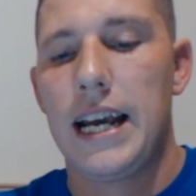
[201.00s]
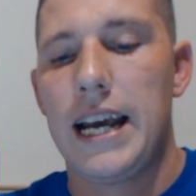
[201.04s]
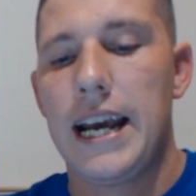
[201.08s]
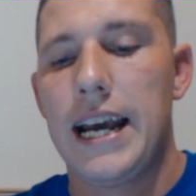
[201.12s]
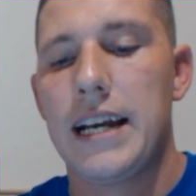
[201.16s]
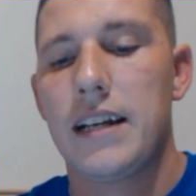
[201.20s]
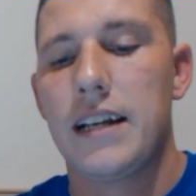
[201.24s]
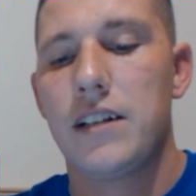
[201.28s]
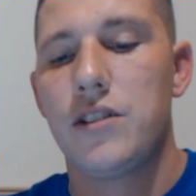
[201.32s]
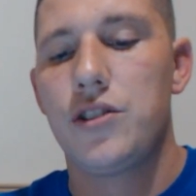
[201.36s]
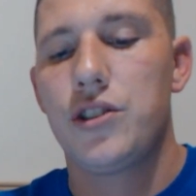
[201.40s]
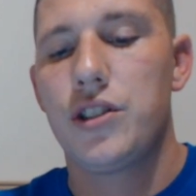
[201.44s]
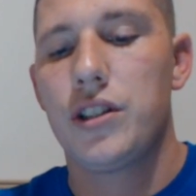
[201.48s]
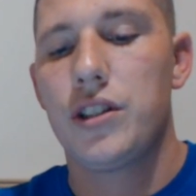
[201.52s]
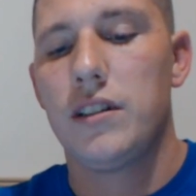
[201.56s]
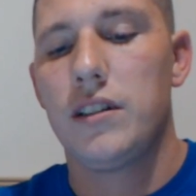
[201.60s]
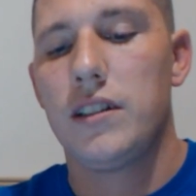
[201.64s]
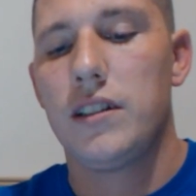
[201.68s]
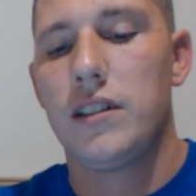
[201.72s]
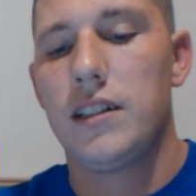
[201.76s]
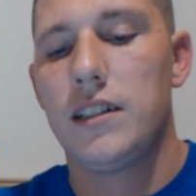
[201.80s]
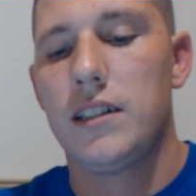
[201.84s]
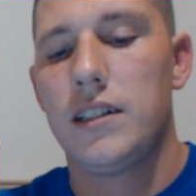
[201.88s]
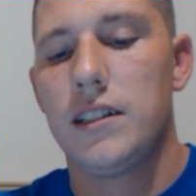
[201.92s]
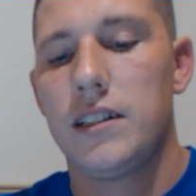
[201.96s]

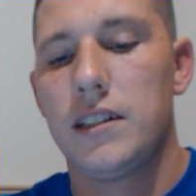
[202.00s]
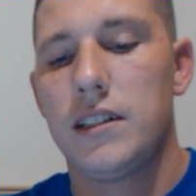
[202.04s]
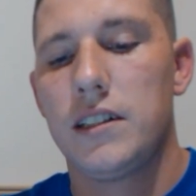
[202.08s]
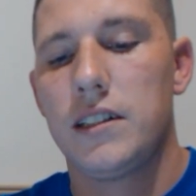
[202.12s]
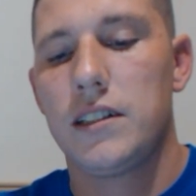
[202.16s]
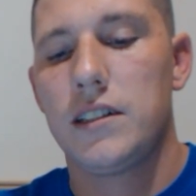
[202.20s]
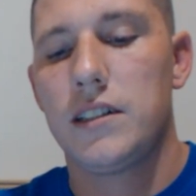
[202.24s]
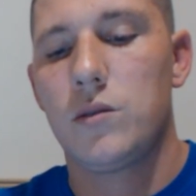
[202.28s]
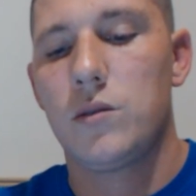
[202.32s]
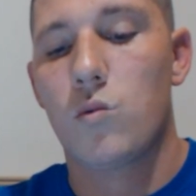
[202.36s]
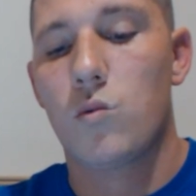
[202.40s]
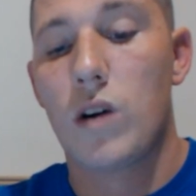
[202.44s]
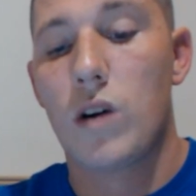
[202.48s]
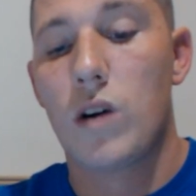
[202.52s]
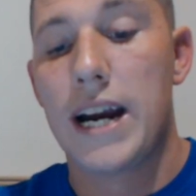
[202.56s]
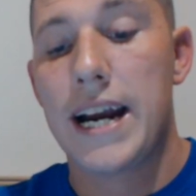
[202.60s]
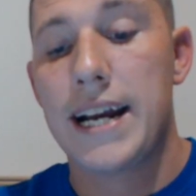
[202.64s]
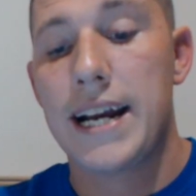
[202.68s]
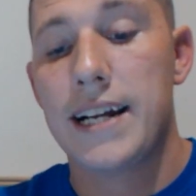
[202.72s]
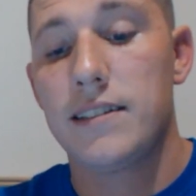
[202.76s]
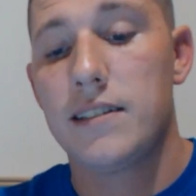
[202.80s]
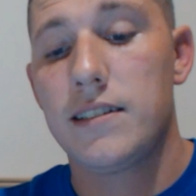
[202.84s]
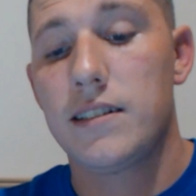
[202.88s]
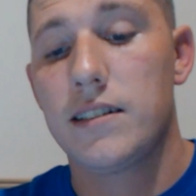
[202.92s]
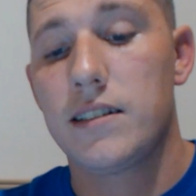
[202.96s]
Angela
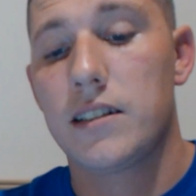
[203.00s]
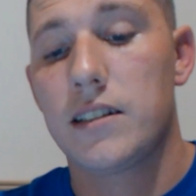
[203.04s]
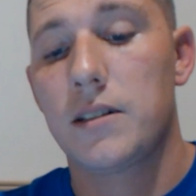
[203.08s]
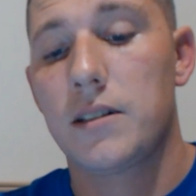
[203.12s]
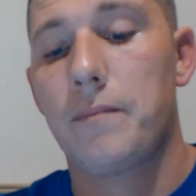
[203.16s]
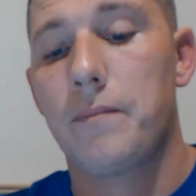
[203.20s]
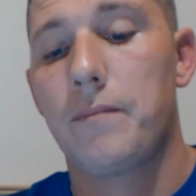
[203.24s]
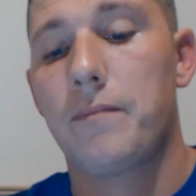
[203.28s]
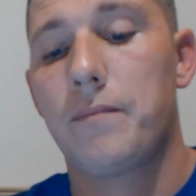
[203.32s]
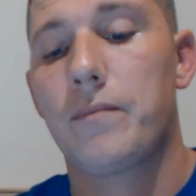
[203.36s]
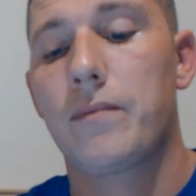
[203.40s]
Rance,